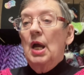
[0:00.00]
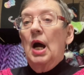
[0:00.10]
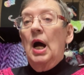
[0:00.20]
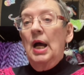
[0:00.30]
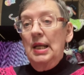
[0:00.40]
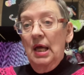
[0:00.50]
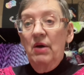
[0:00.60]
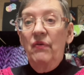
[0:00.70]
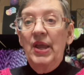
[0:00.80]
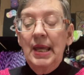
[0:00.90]
I
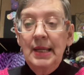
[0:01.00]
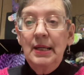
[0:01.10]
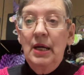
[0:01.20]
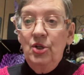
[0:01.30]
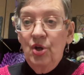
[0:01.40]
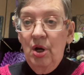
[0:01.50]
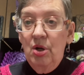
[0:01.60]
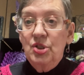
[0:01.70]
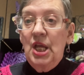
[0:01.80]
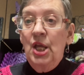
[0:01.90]
love hand-dyed
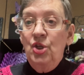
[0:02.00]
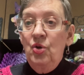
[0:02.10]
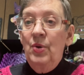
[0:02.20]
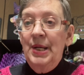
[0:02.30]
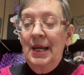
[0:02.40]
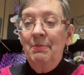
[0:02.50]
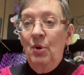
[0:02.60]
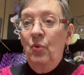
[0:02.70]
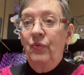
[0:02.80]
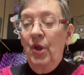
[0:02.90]
yarns, and you and I
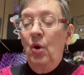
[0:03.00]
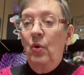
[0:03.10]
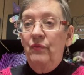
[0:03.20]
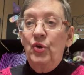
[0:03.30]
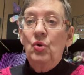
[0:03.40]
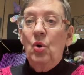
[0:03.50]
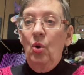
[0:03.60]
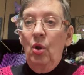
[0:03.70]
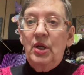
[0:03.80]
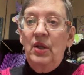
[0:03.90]
both know if you go
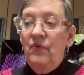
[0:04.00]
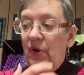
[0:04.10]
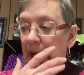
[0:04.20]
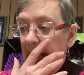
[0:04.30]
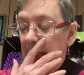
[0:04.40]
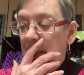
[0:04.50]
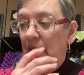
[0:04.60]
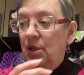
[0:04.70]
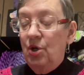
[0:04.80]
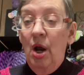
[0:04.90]
looking for
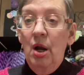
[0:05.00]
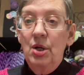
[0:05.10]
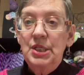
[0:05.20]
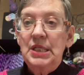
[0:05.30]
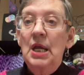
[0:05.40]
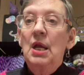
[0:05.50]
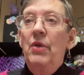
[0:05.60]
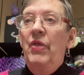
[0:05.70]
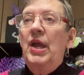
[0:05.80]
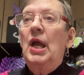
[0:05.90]
hand-dyed yarns,
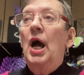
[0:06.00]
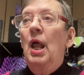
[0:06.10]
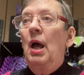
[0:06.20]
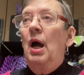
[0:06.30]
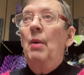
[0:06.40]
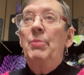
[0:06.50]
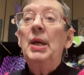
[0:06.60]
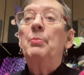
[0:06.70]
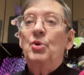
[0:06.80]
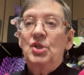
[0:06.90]
they
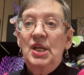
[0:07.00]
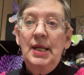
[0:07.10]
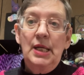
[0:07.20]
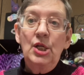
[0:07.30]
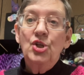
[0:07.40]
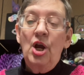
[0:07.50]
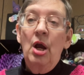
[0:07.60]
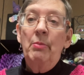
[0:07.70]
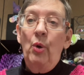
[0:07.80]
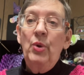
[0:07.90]
big percentage are
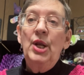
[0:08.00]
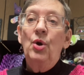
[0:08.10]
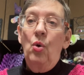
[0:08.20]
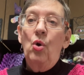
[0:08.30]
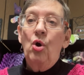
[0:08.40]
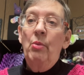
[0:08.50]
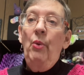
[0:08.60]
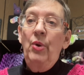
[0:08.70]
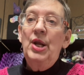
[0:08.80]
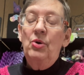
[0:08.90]
merino or
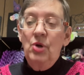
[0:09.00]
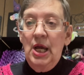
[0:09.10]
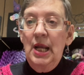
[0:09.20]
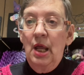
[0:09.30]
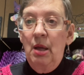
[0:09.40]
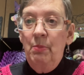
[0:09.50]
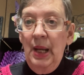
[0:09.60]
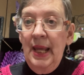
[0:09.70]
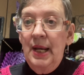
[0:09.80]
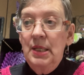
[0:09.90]
merino nylon
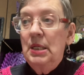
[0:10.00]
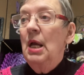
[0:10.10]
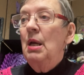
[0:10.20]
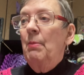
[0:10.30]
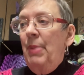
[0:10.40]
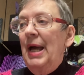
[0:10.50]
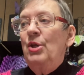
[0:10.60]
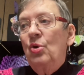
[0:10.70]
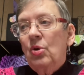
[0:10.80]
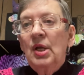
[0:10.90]
blend. But
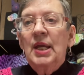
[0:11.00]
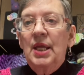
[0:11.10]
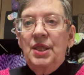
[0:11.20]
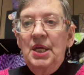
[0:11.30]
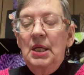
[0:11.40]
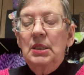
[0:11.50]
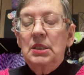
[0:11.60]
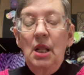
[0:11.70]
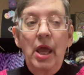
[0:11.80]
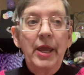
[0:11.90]
you can get things
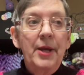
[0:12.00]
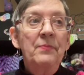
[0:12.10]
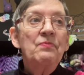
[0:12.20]
like